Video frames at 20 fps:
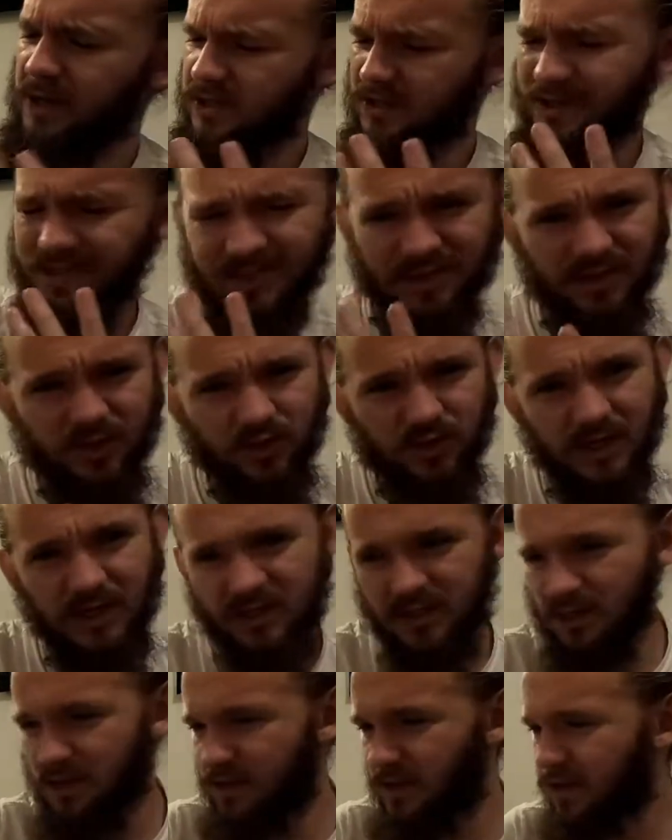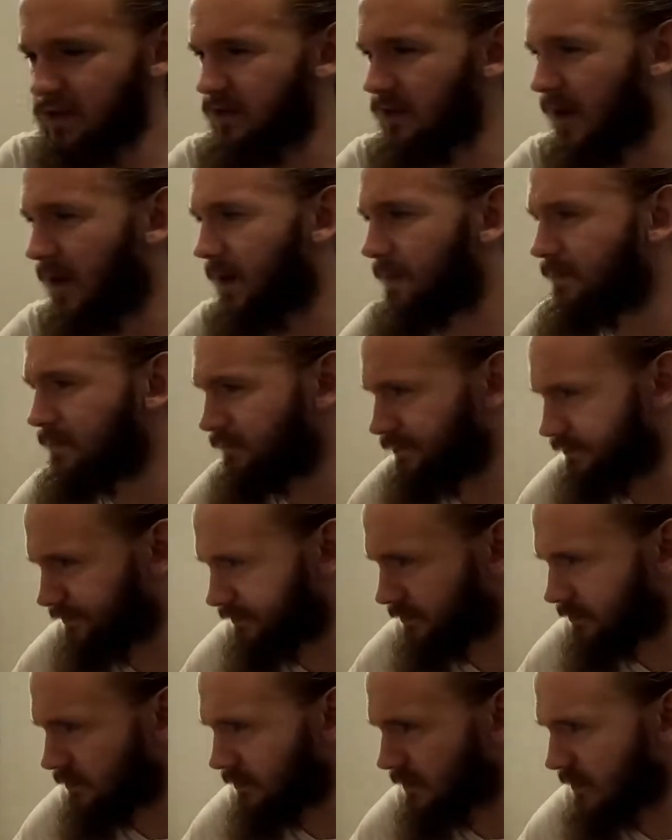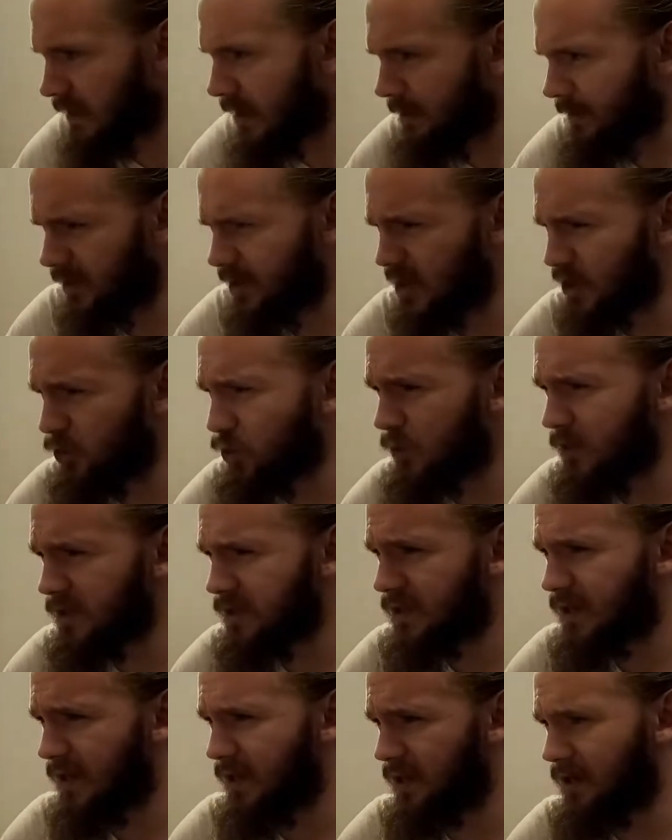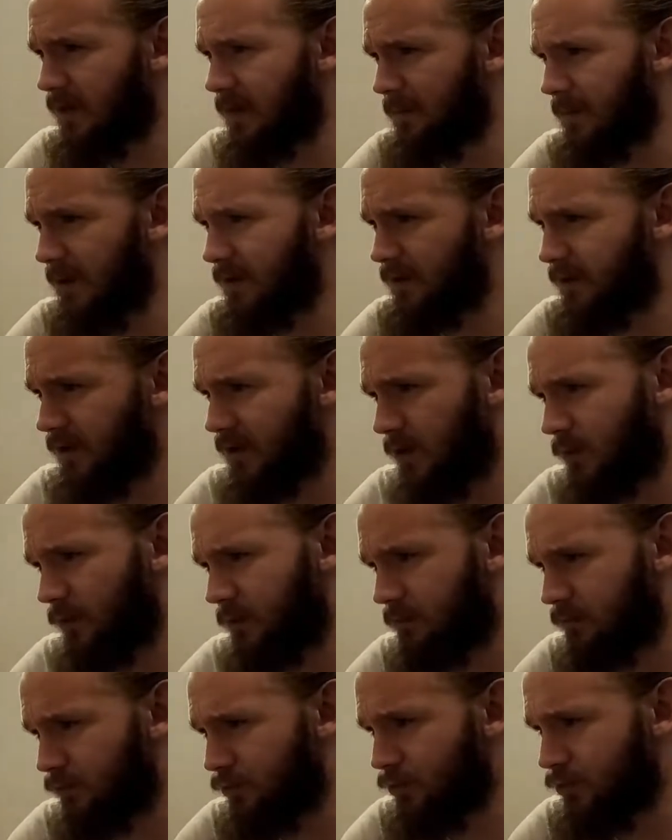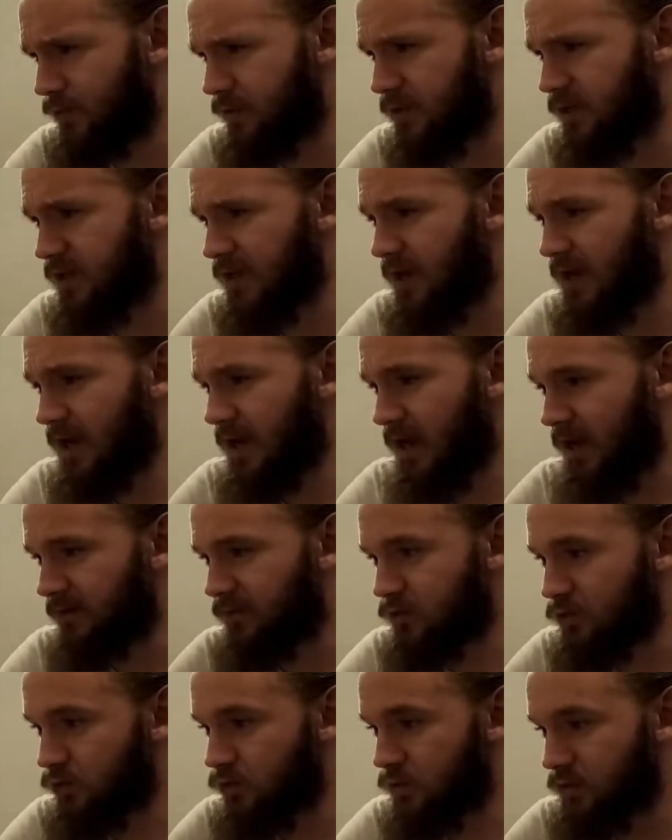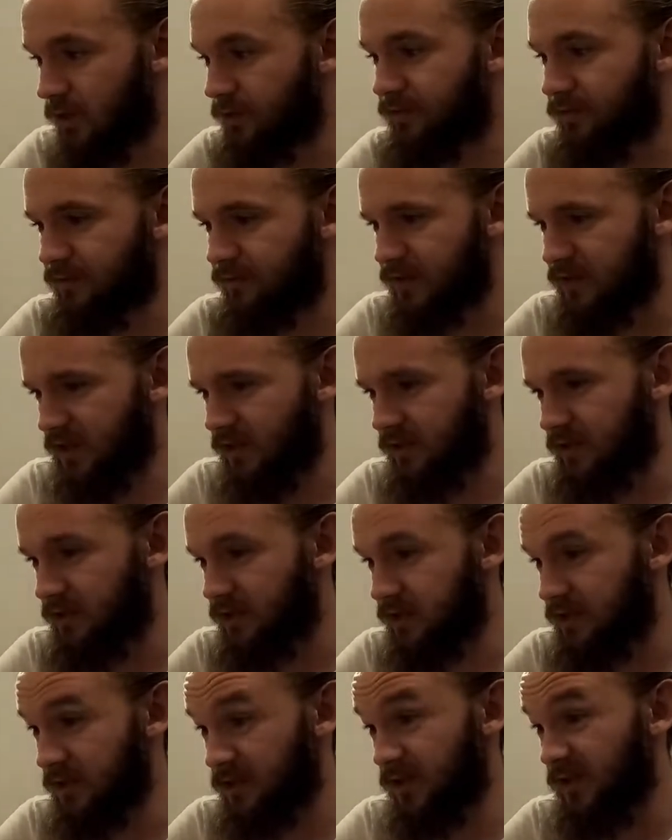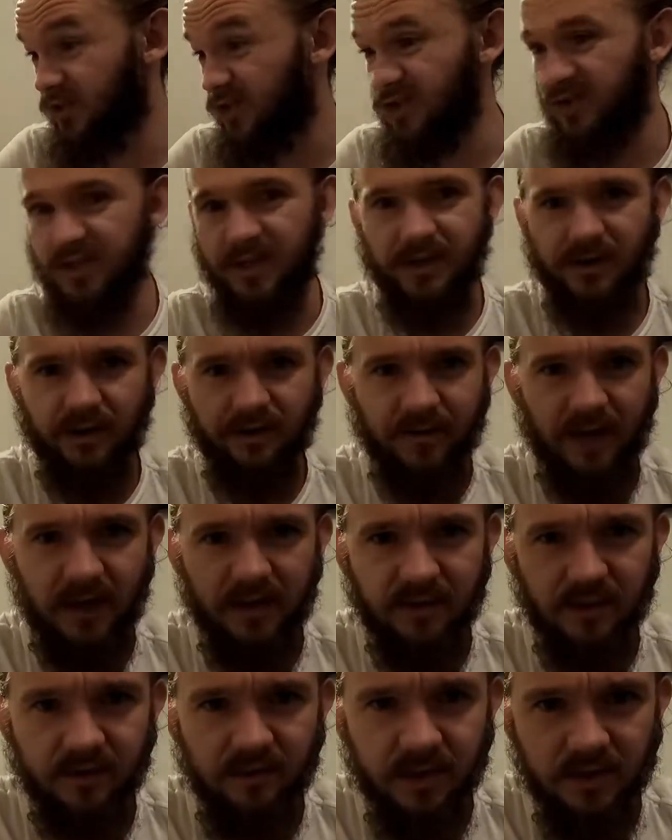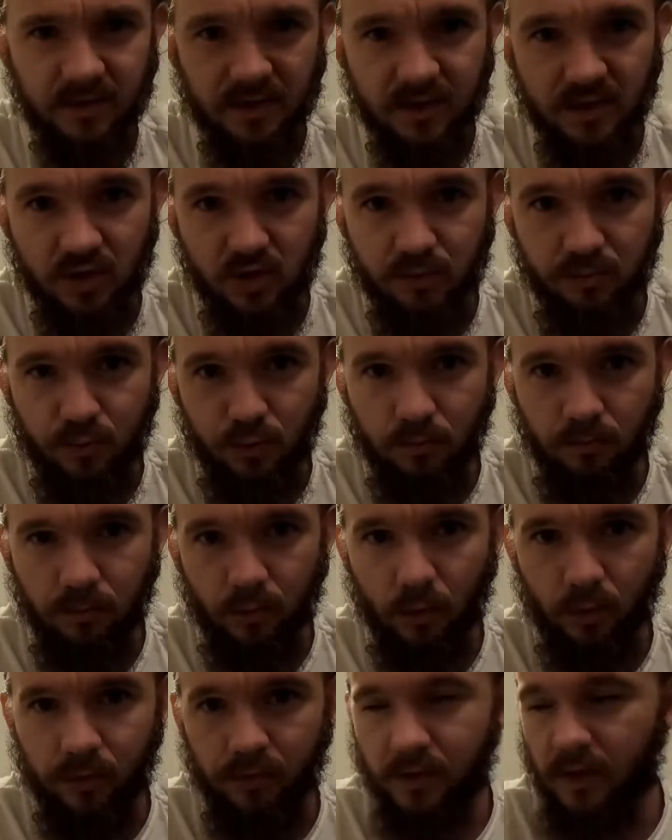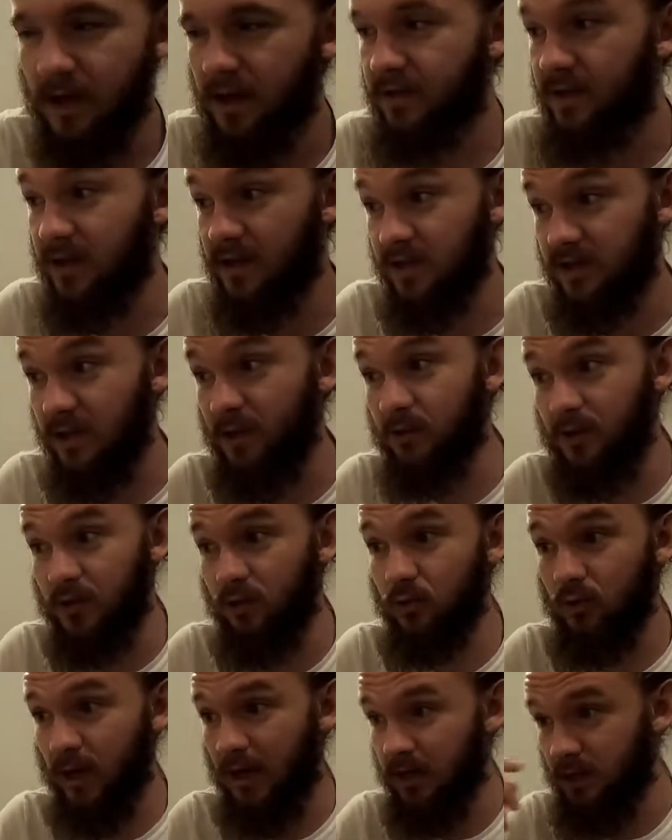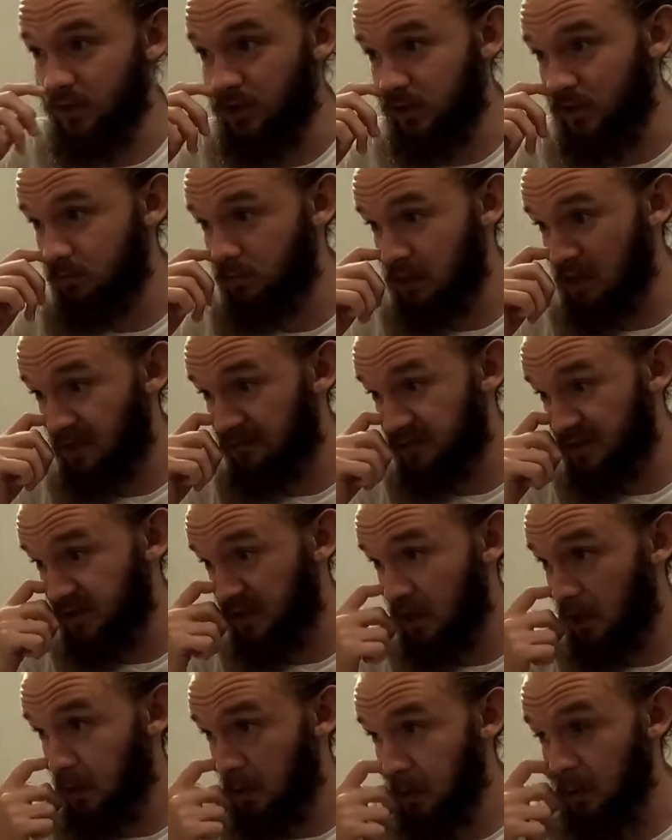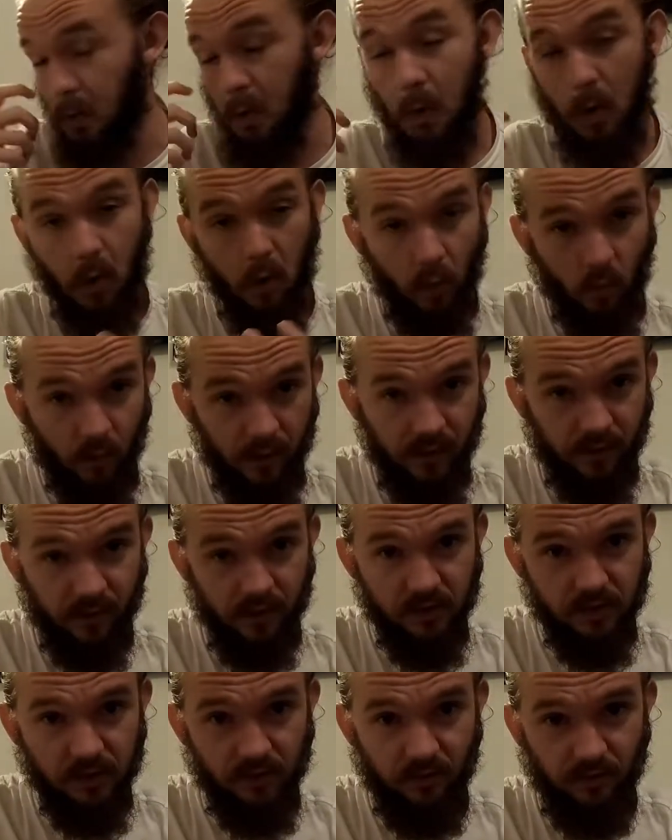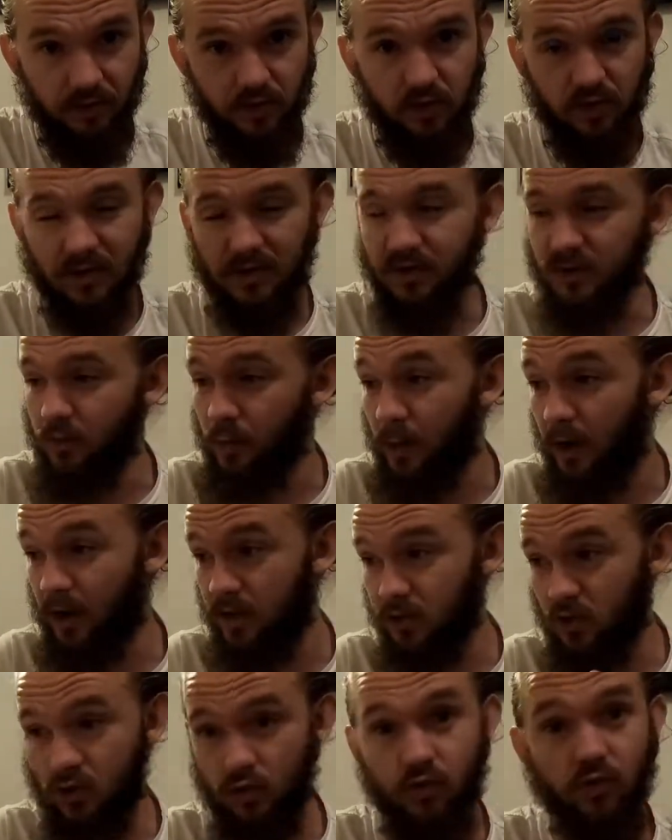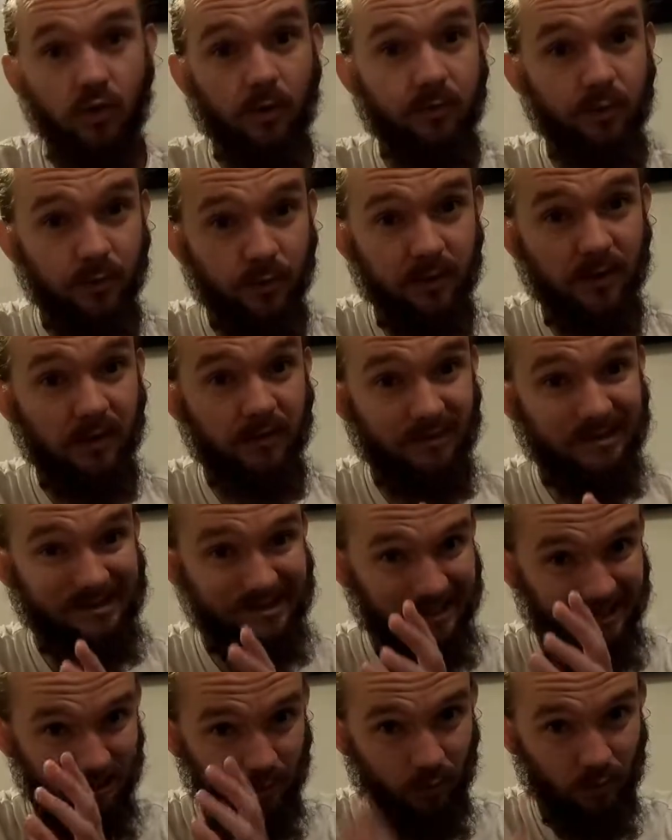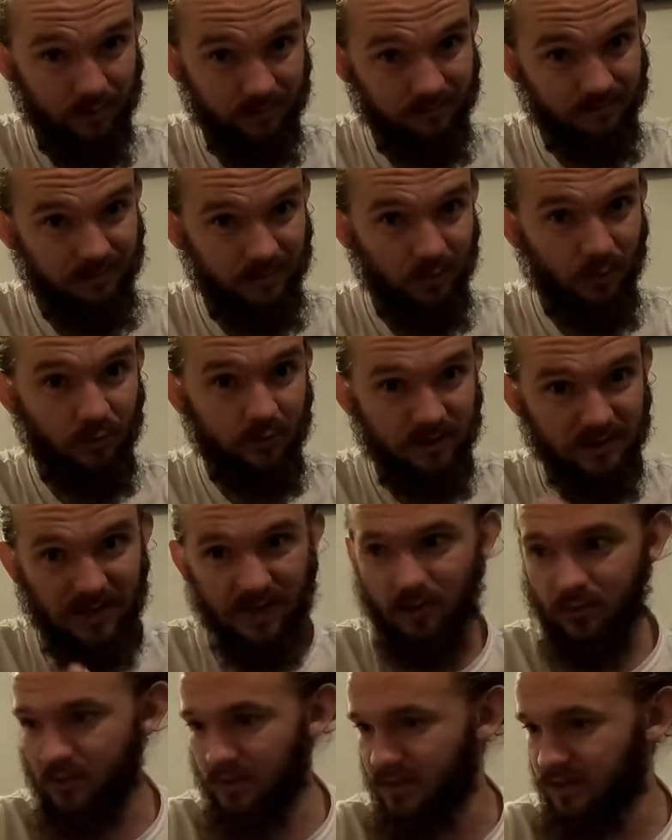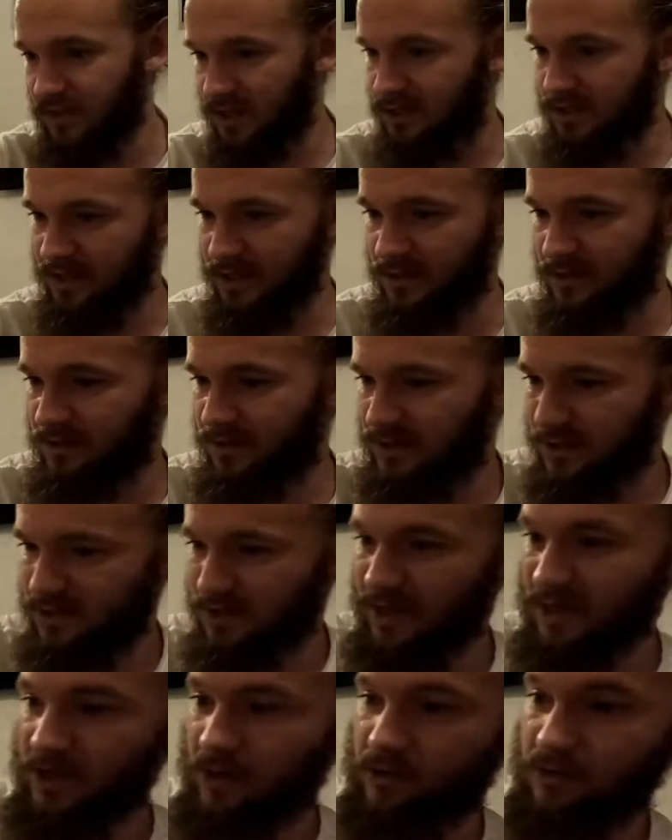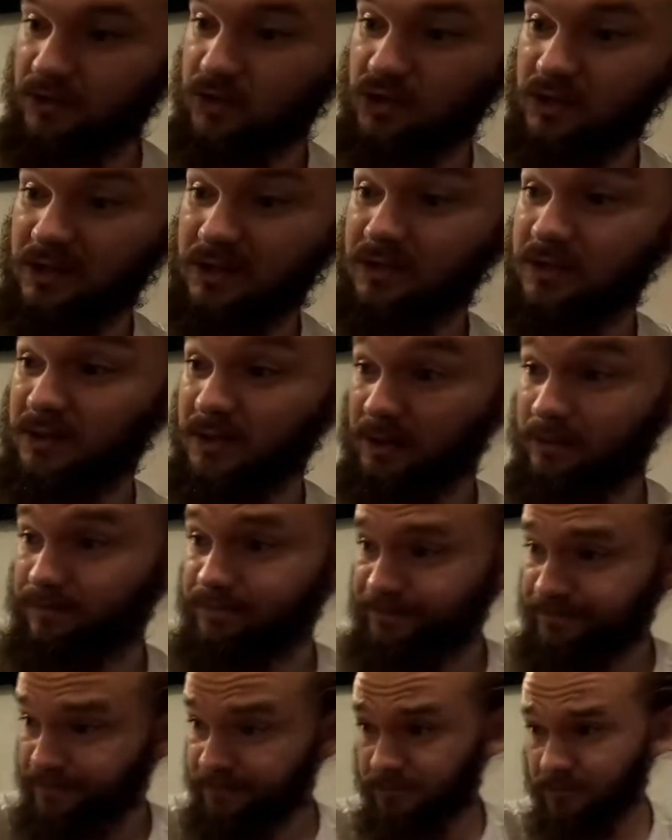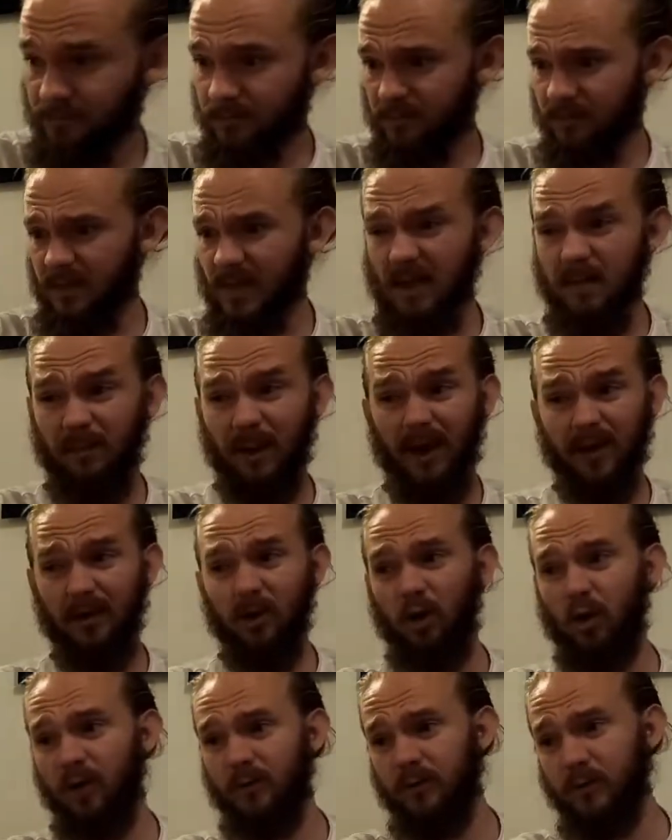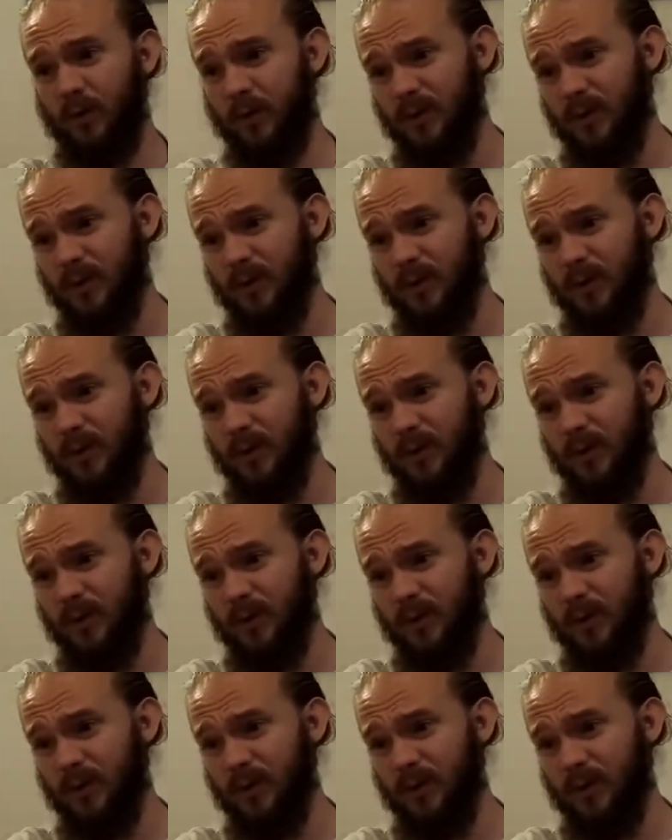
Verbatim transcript: See, it's an interesting thing that, because I noticed that in America when breweries have two different facilities such as Sierra Nevada and things, they just put both things down. They don't actually seem to have to tell you where this originated, whereas in Europe you would have to say what, you know, town and city and things that it originated in. By law, of